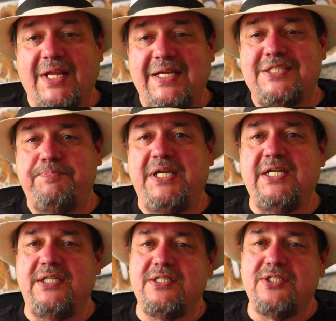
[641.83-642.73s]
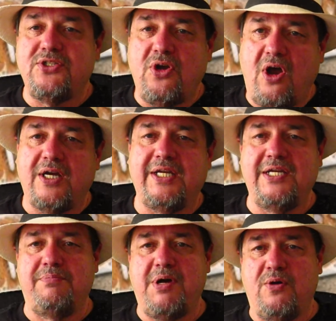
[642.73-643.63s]
It's because
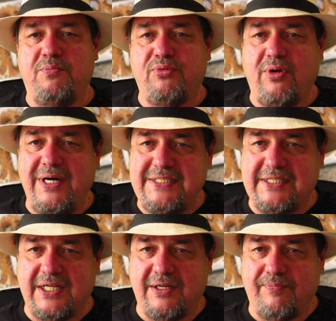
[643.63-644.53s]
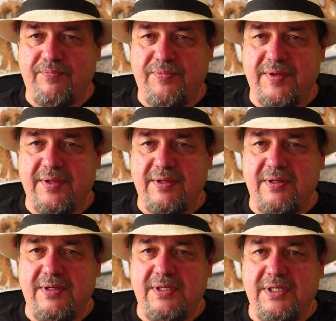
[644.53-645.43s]
talking about pricing
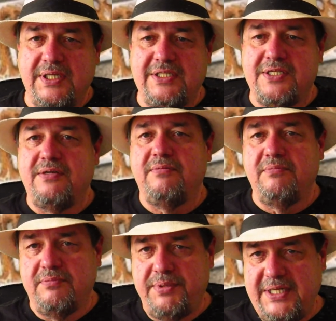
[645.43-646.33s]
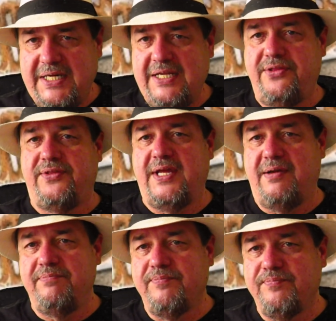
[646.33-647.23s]
is beneath
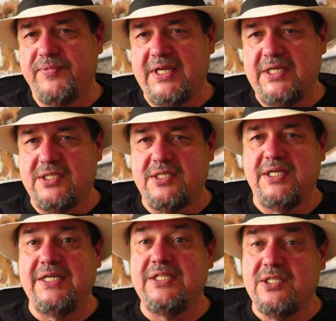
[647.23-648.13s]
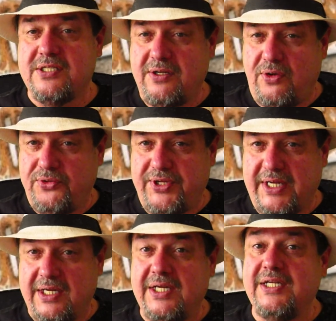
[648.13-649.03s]
them. It's
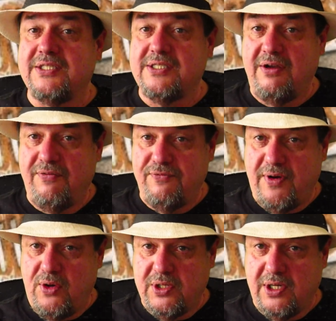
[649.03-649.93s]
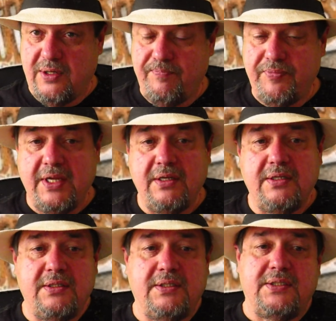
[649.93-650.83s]
insulting. It's vulgar.
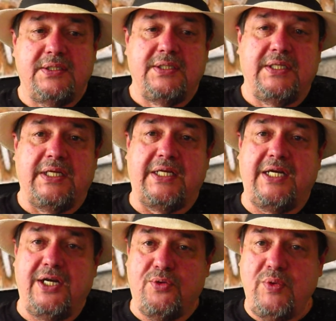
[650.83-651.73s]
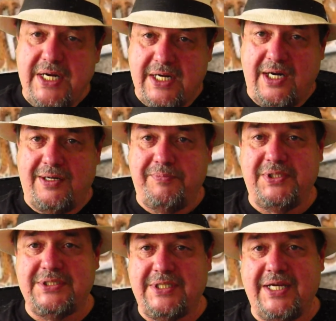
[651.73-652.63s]
And here we
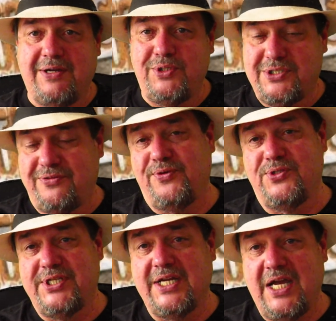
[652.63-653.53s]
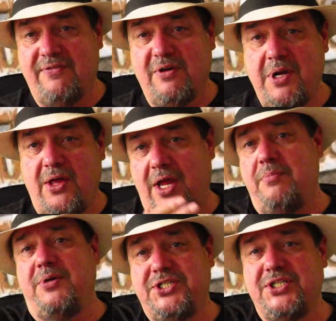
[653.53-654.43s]
come, it's like, what's the first thing out of our mouth?
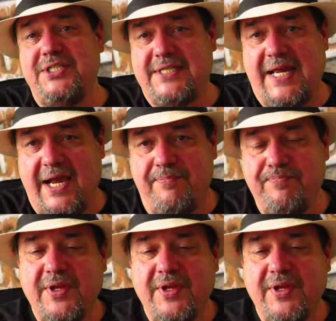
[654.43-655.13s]
How much is that?